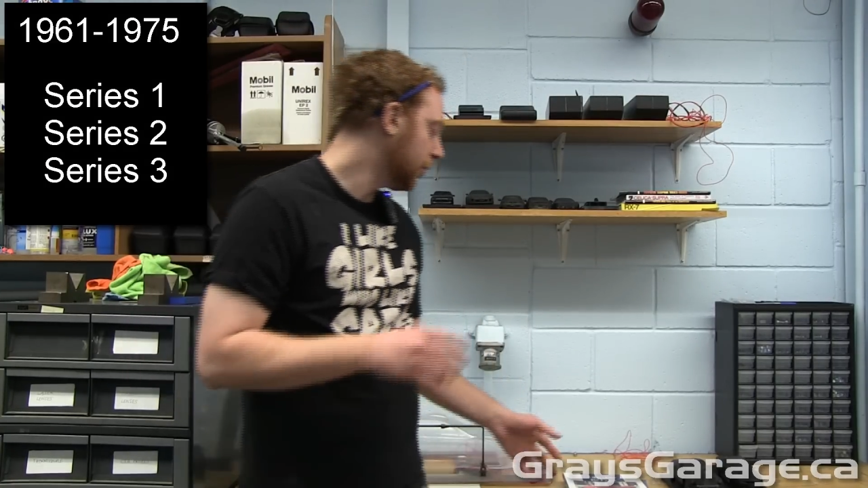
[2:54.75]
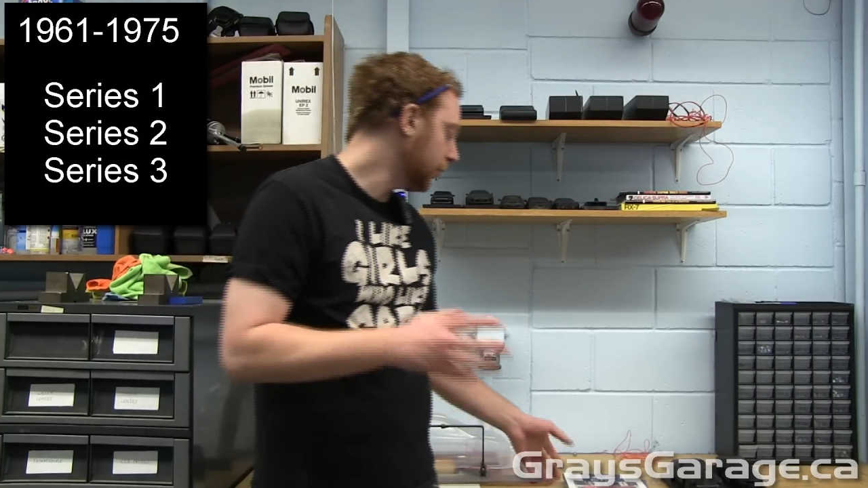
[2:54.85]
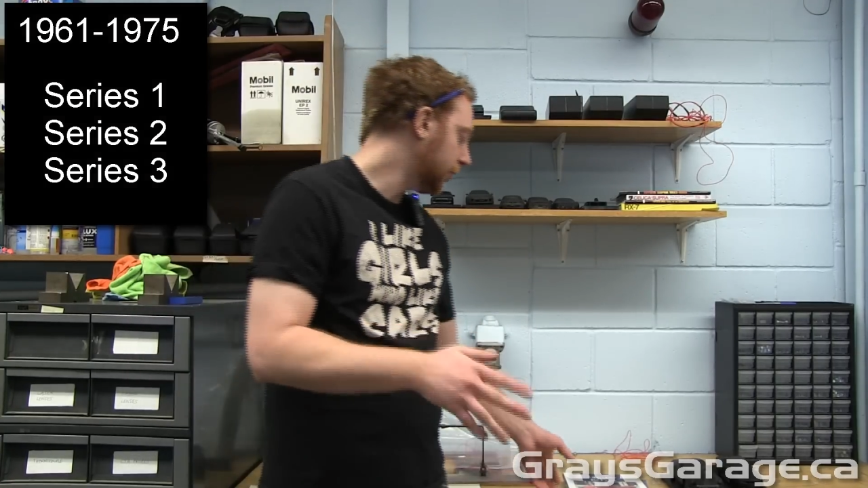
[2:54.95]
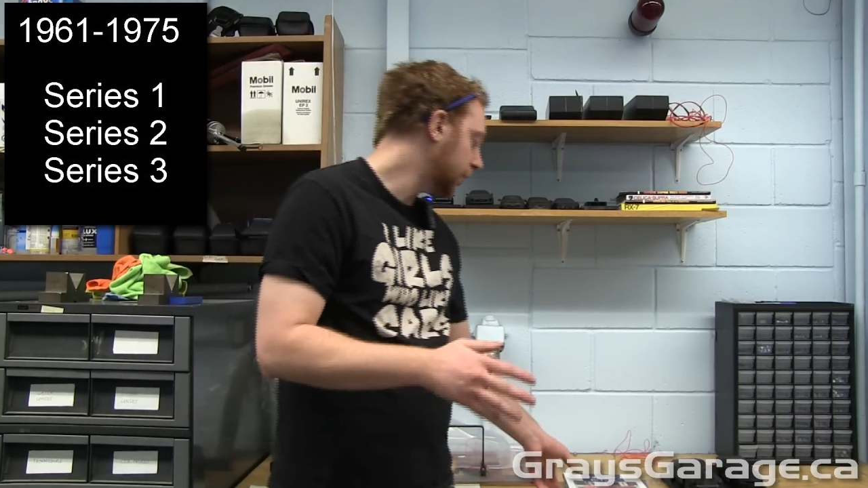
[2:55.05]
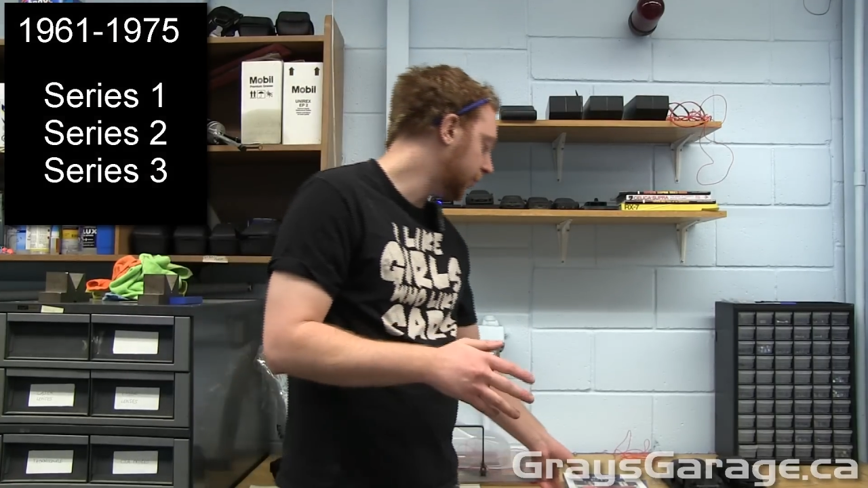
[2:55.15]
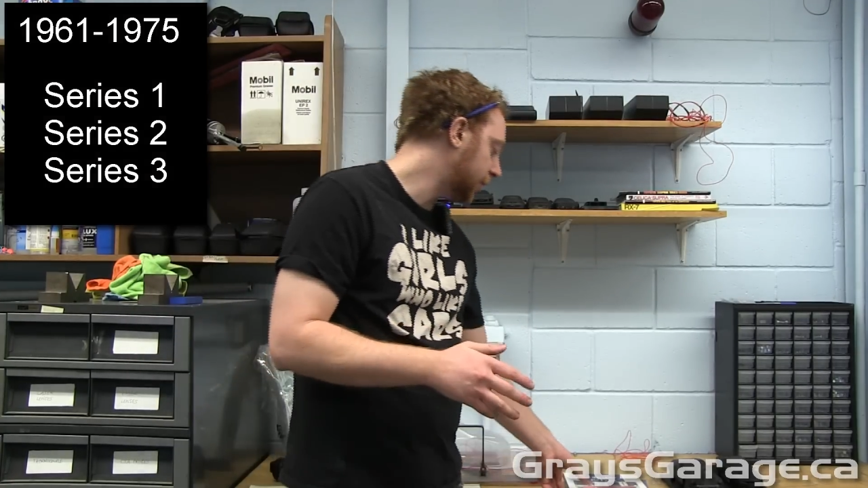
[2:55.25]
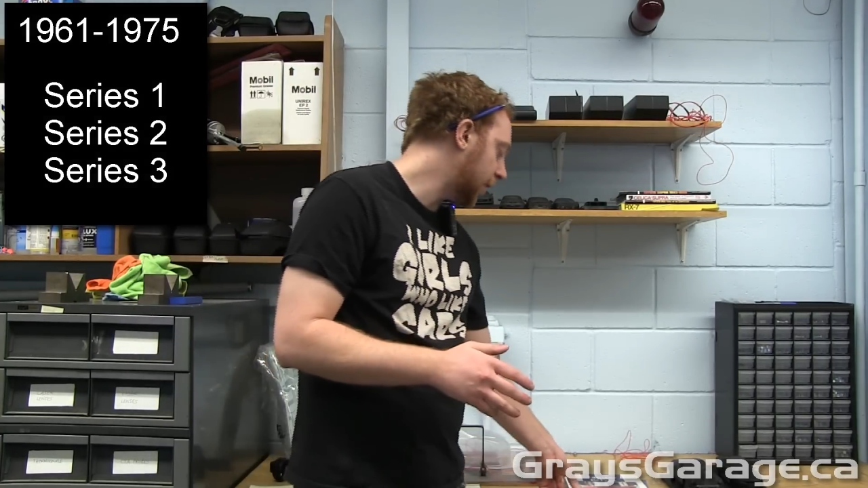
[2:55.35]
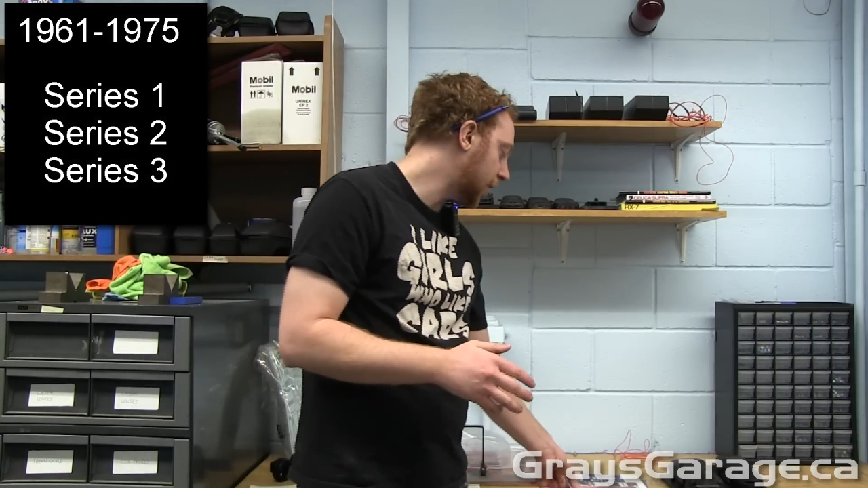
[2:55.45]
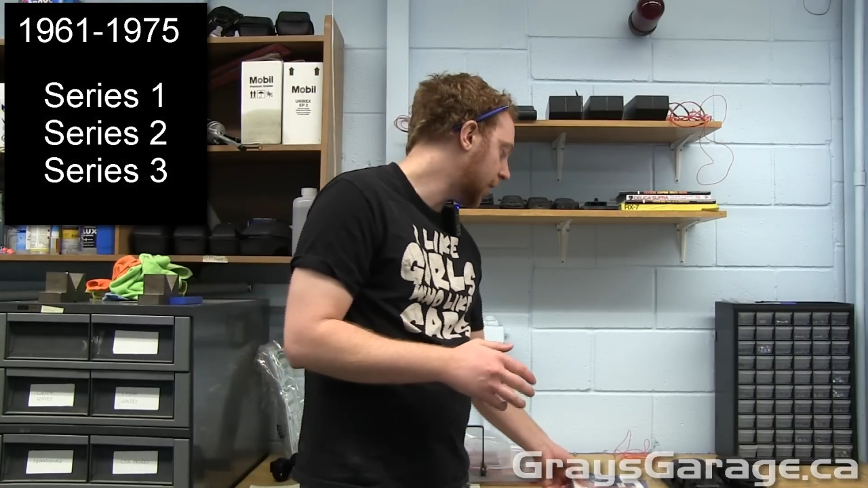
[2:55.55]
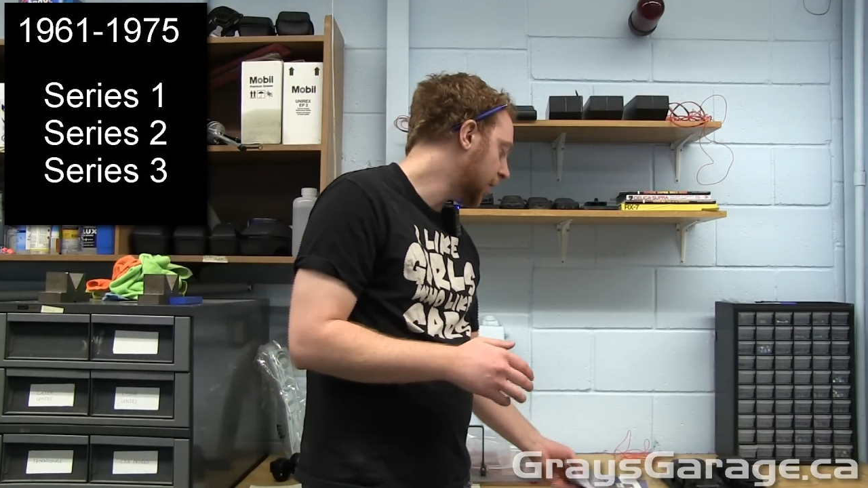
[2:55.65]
Most of this
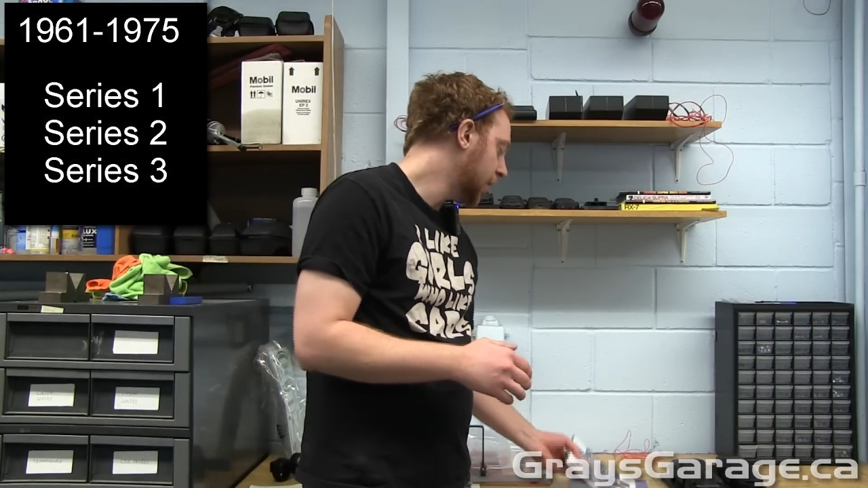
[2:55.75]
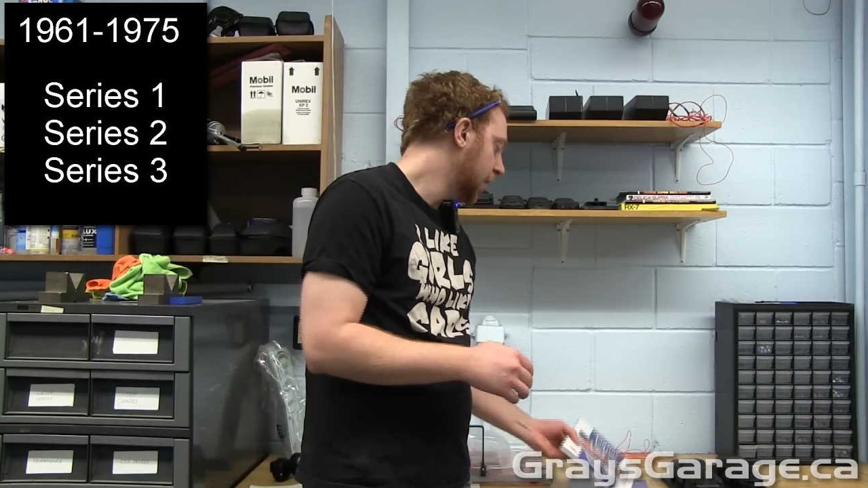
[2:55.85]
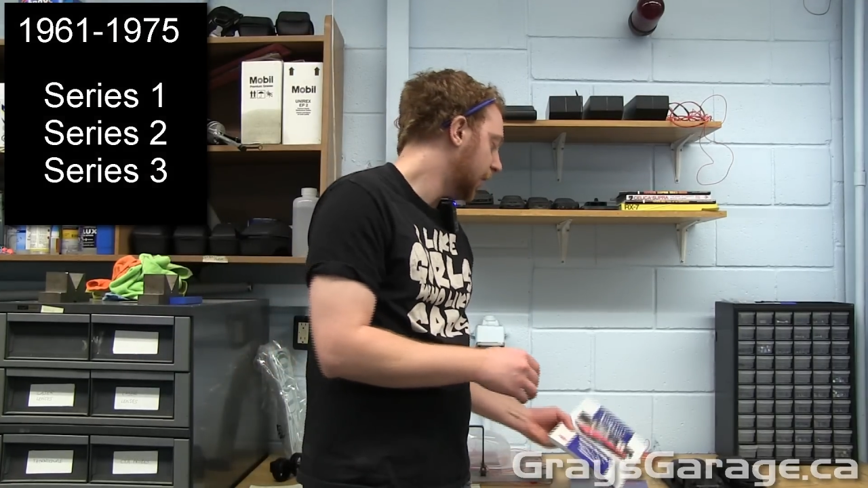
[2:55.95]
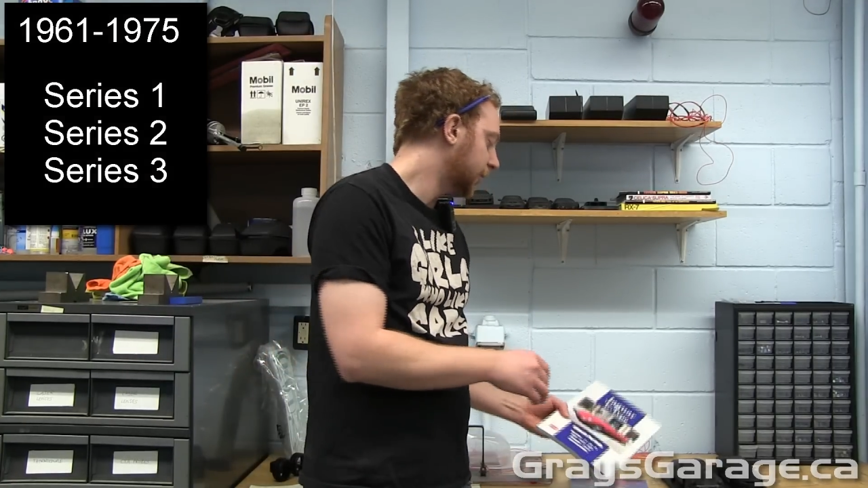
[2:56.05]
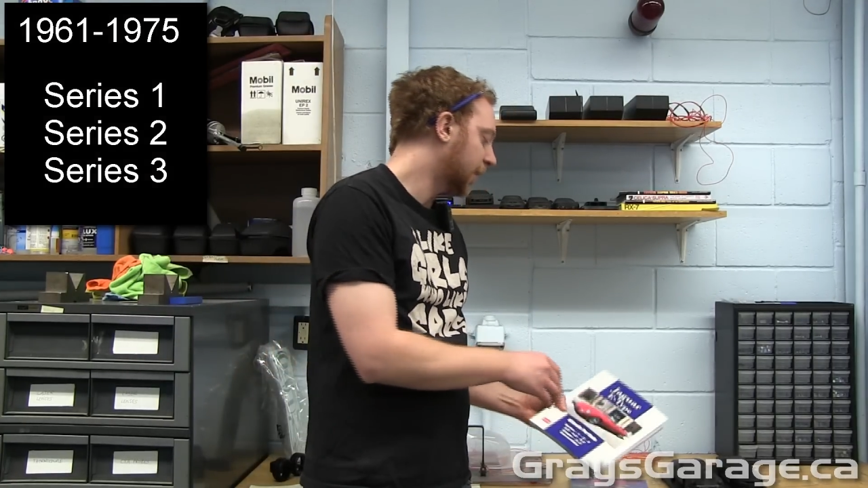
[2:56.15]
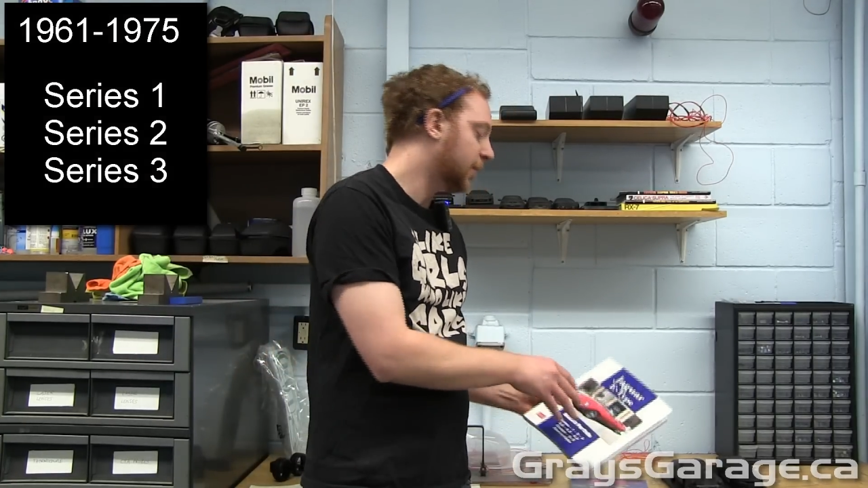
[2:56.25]
data is